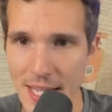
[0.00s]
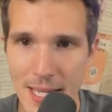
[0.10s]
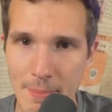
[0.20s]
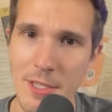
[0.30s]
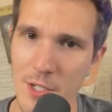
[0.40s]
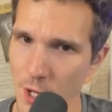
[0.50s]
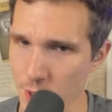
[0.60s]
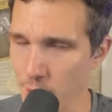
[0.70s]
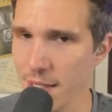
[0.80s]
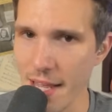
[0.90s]
But there's
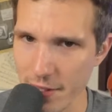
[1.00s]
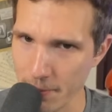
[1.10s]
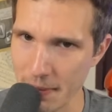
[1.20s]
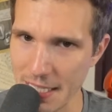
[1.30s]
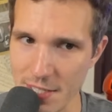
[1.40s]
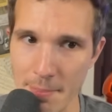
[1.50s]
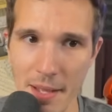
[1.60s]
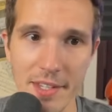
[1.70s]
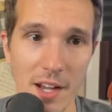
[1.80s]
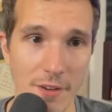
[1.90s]
also another piece about
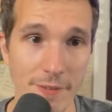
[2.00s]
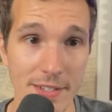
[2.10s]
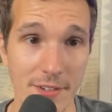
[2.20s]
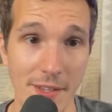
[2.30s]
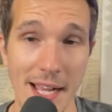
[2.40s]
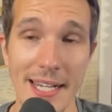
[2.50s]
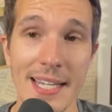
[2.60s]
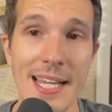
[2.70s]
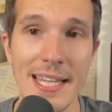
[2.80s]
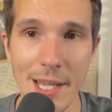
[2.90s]
the offensive line
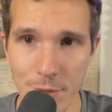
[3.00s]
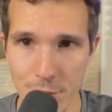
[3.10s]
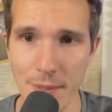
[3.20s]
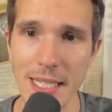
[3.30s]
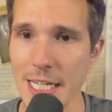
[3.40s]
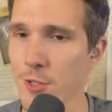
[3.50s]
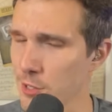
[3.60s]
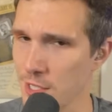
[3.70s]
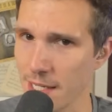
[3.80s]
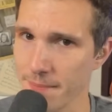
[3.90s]
that was really
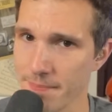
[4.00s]
interesting.